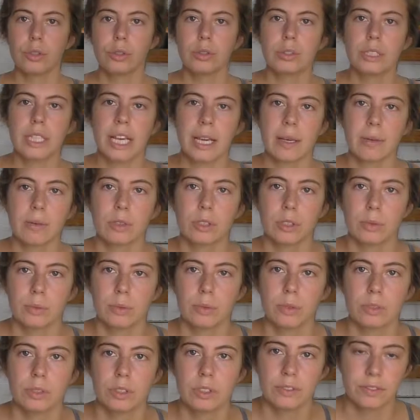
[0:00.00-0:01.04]

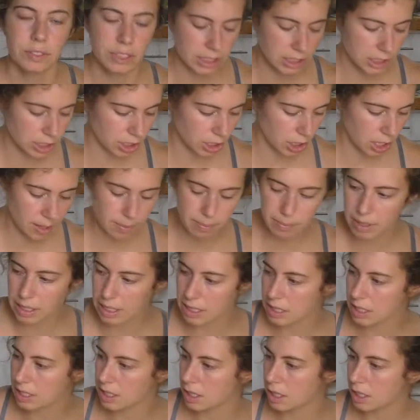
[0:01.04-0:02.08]
Tablespoons of Dijon
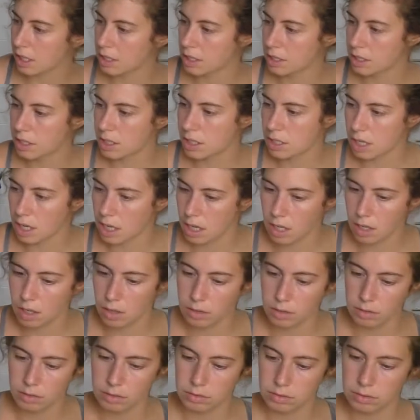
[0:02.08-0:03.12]
mustard, so